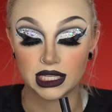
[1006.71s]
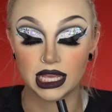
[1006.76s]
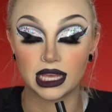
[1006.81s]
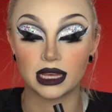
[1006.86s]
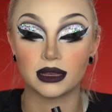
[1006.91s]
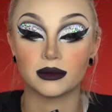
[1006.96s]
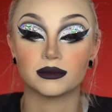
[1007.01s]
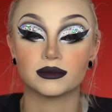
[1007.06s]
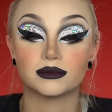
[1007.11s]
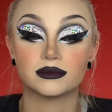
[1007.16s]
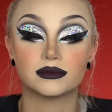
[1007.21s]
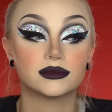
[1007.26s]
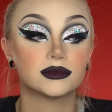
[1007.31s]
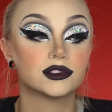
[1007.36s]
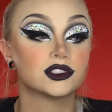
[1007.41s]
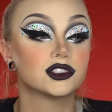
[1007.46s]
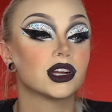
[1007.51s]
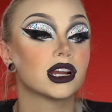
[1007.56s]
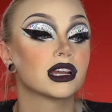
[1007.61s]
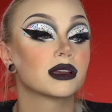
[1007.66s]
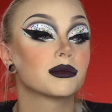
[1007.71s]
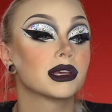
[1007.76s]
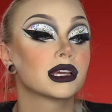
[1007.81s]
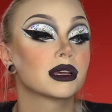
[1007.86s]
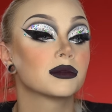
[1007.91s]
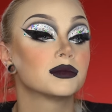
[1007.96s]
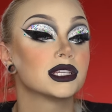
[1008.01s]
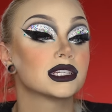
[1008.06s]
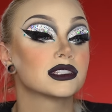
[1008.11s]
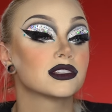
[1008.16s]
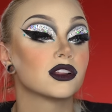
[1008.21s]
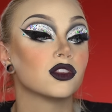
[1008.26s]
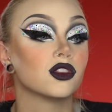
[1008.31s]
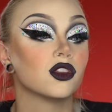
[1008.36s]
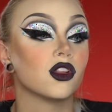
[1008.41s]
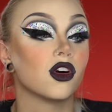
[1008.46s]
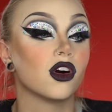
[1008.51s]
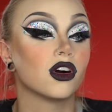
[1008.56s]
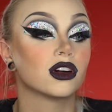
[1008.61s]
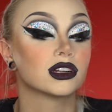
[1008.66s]
Damn, drag makeup takes a
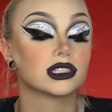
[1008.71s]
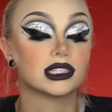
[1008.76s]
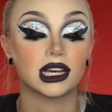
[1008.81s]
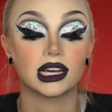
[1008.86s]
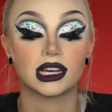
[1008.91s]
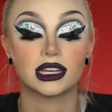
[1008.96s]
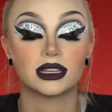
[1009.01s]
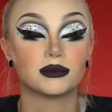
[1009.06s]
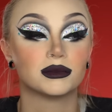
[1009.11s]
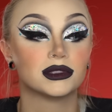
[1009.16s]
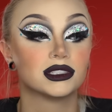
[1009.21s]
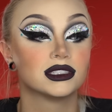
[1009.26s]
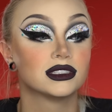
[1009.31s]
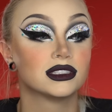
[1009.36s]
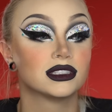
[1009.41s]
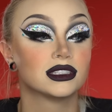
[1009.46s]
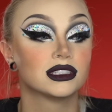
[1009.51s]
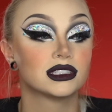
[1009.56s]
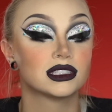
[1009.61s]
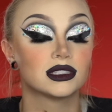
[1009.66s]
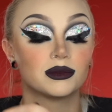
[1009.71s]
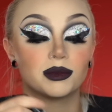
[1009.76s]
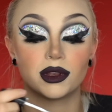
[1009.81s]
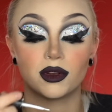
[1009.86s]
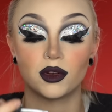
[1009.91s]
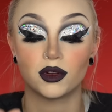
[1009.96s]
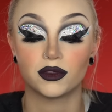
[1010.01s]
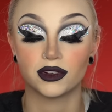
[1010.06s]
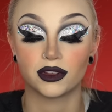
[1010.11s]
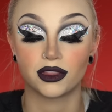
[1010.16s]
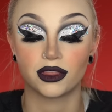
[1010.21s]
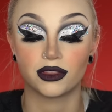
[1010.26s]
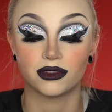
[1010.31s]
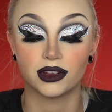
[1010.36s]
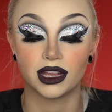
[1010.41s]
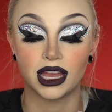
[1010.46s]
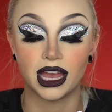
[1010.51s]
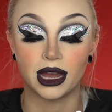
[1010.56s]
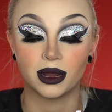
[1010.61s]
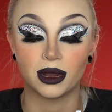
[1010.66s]
long time. It's been over 3